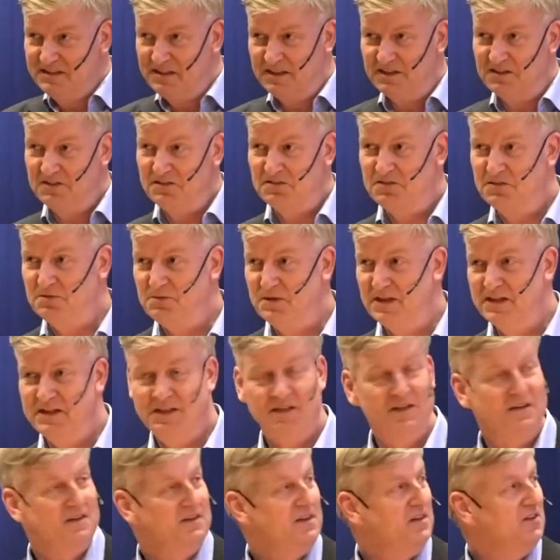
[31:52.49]
that is the way
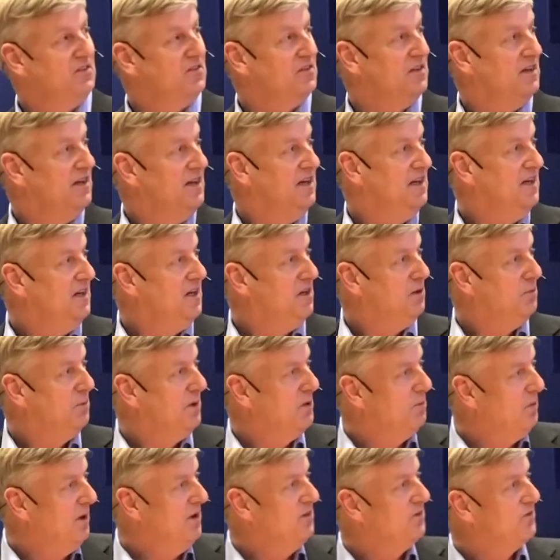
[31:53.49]
that it is.
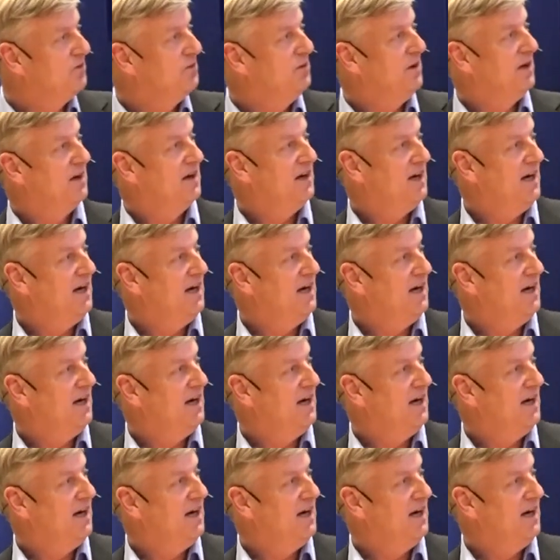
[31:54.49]
We want to,